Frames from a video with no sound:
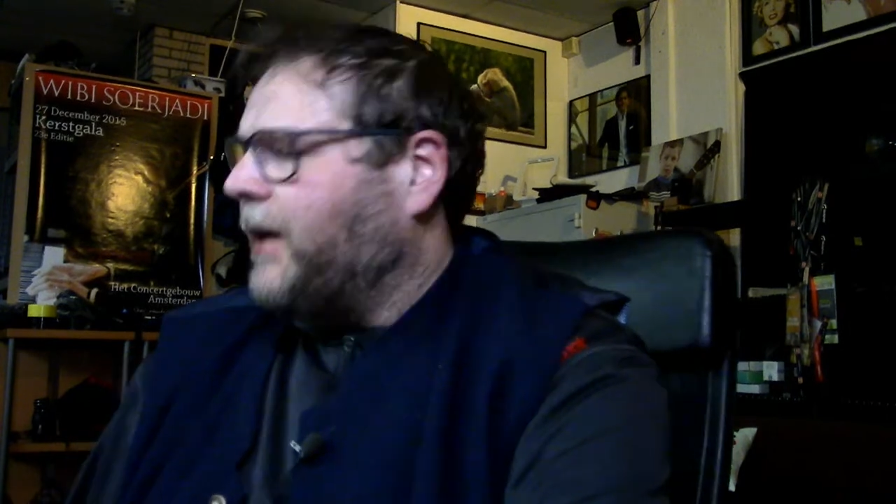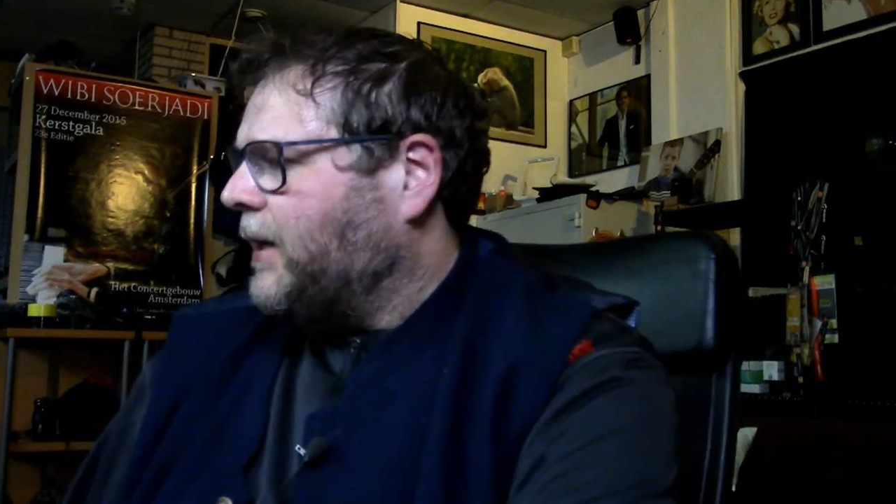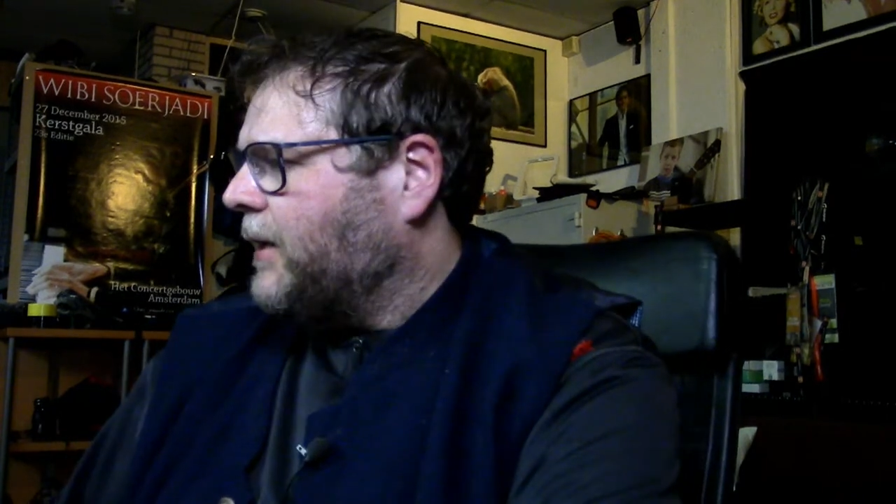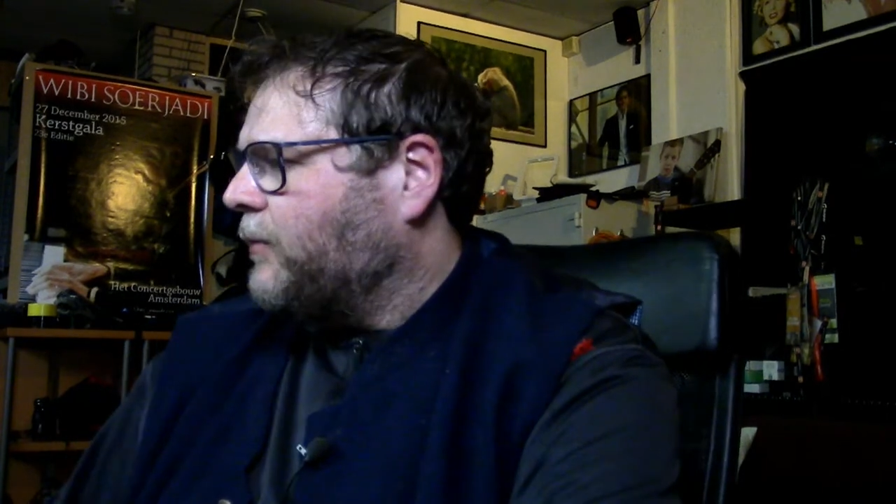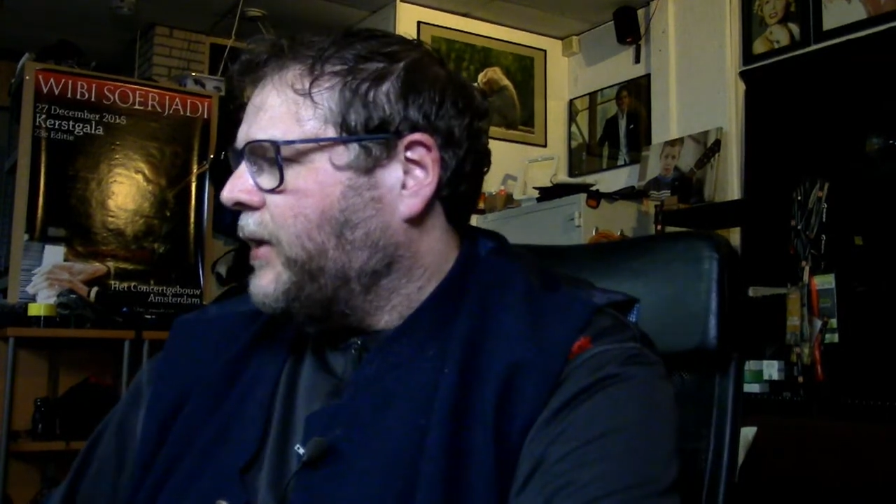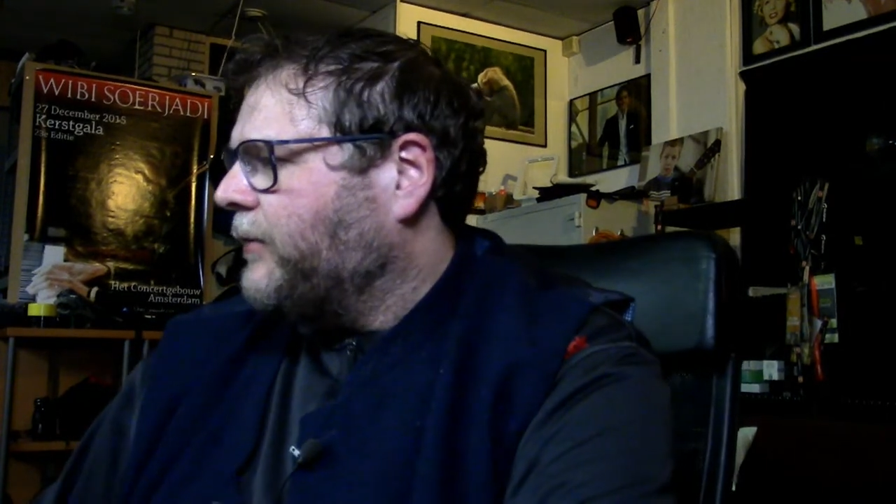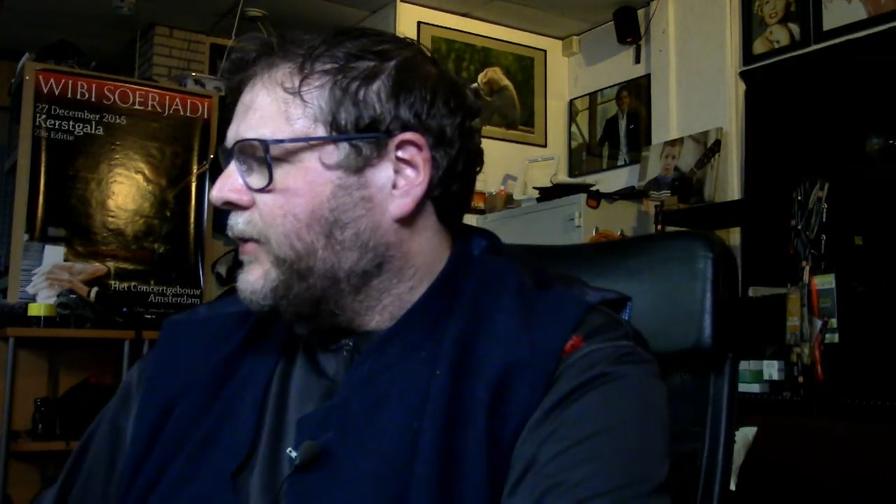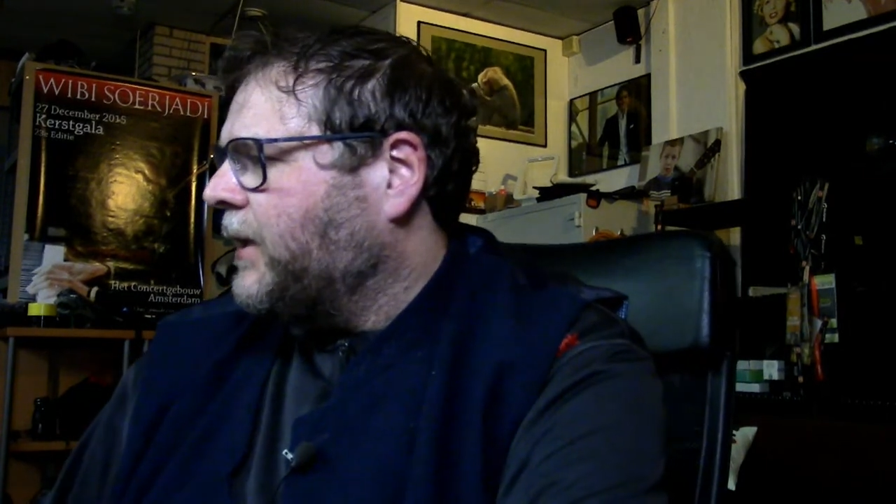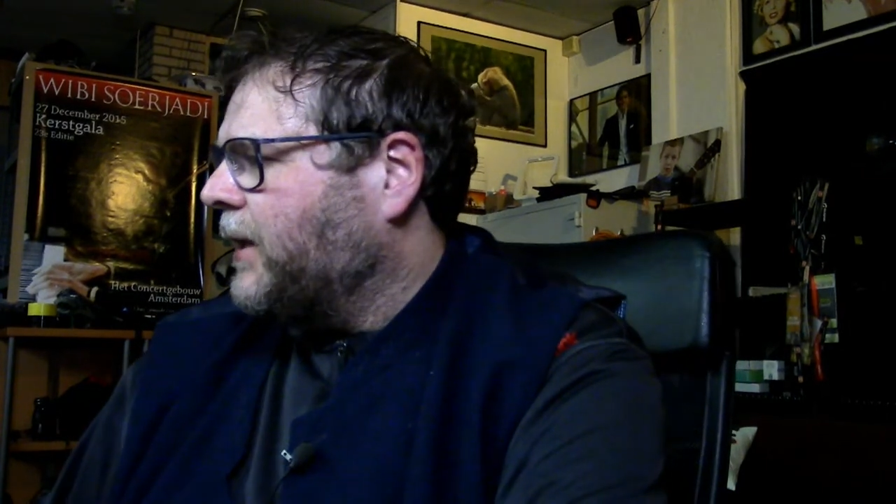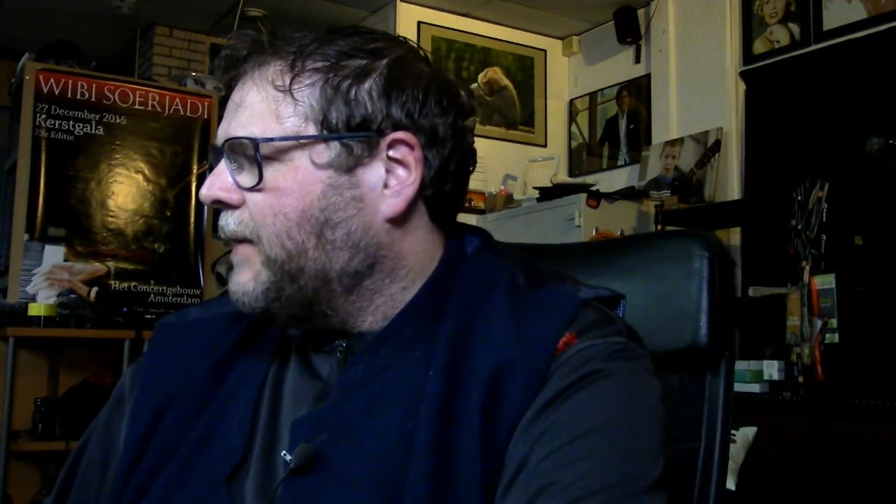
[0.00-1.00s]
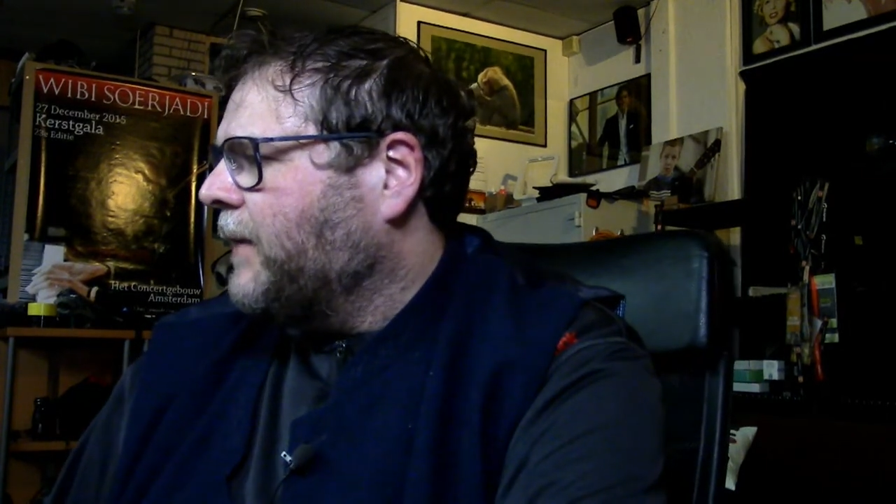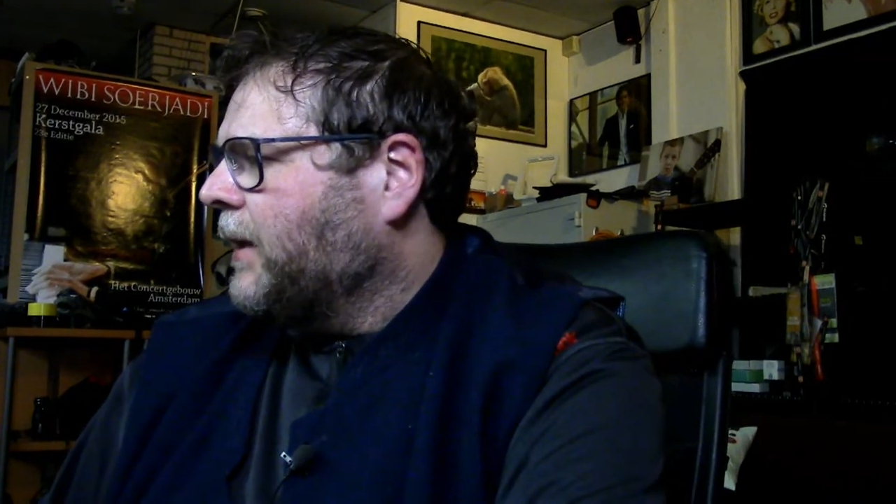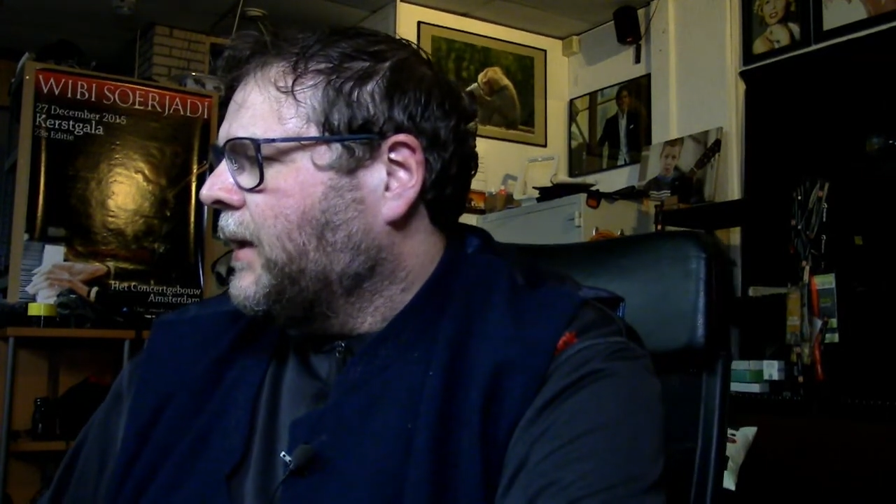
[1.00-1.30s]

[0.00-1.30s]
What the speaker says: here that we have a